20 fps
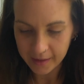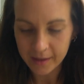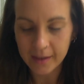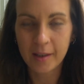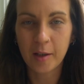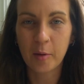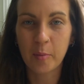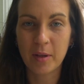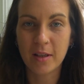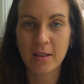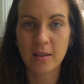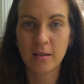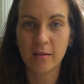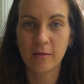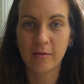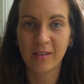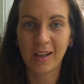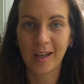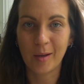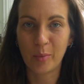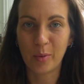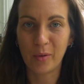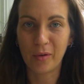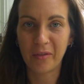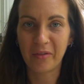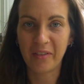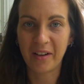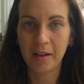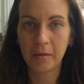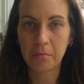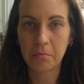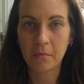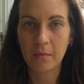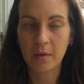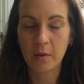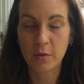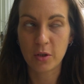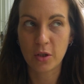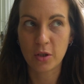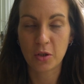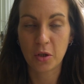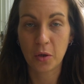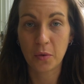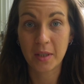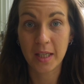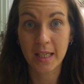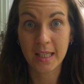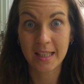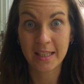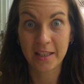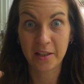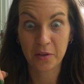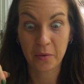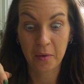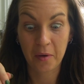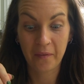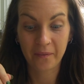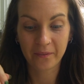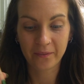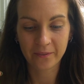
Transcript: little bits of like pork fat, which is so tasty as well.